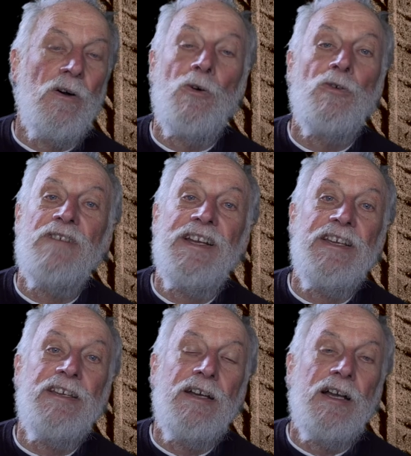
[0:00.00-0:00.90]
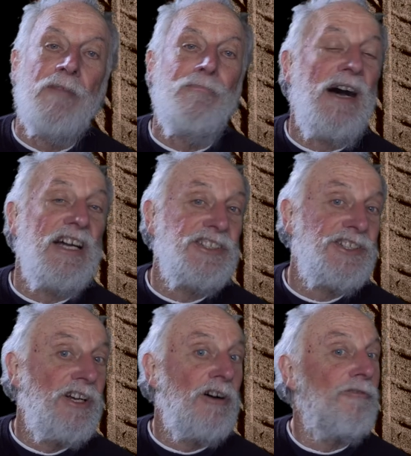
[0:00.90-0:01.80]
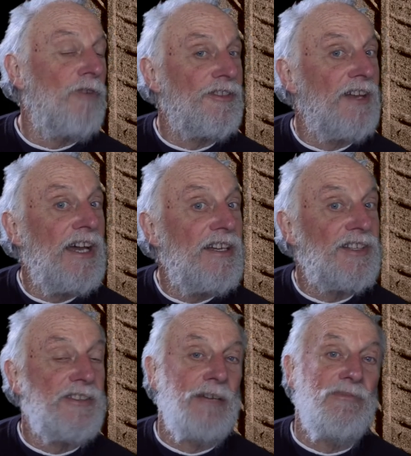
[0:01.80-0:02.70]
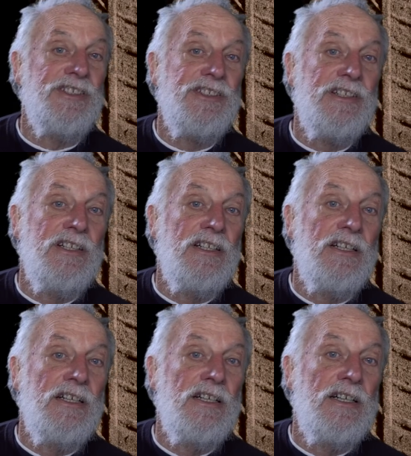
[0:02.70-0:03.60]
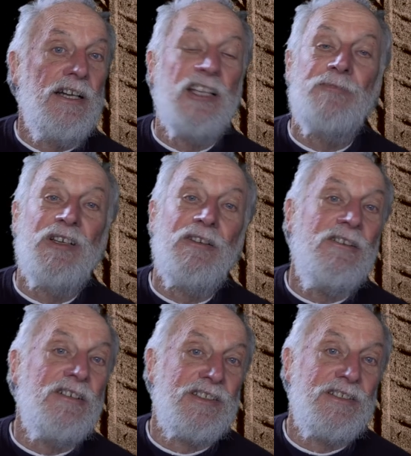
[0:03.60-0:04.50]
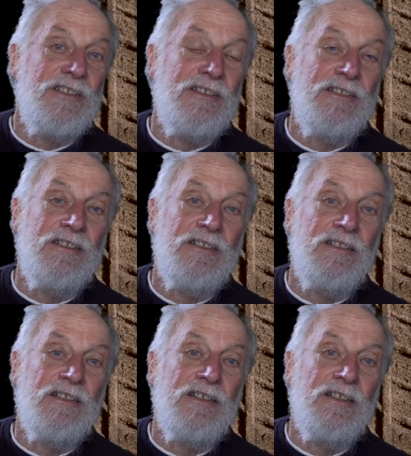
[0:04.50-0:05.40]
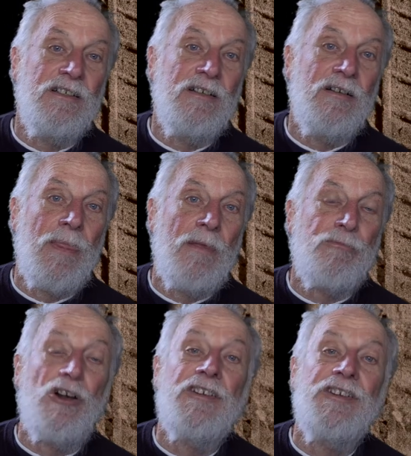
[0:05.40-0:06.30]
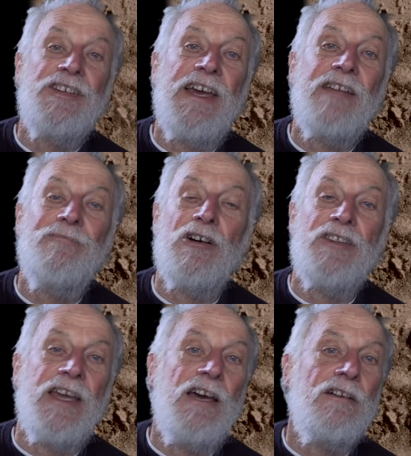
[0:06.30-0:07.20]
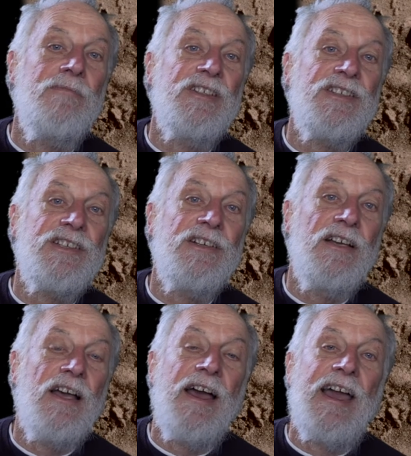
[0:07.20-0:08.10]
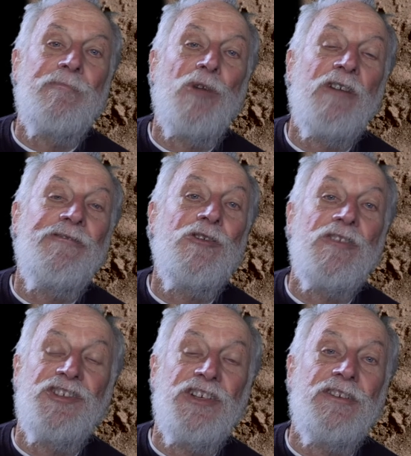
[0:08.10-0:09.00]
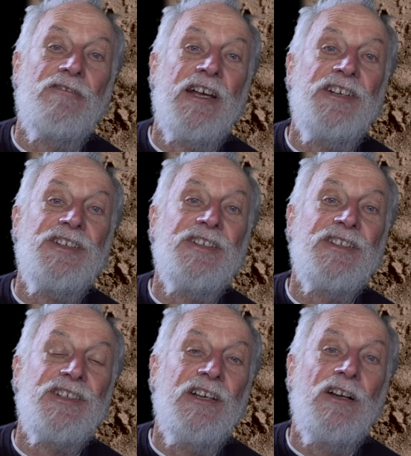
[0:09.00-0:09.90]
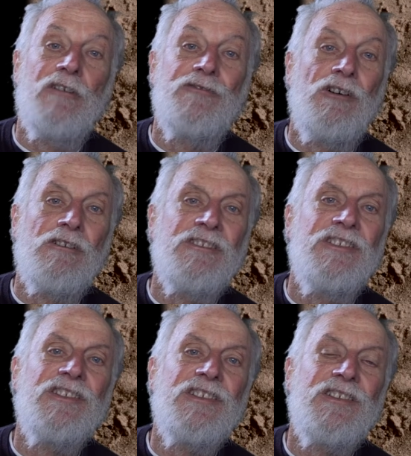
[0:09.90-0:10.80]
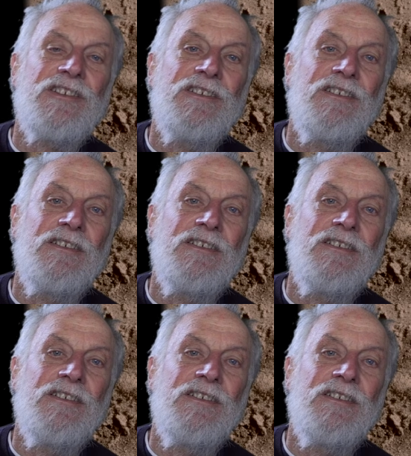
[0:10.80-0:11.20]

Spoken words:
Already, much of what they established has been lost, broken down by the elements and by further generations of colonists,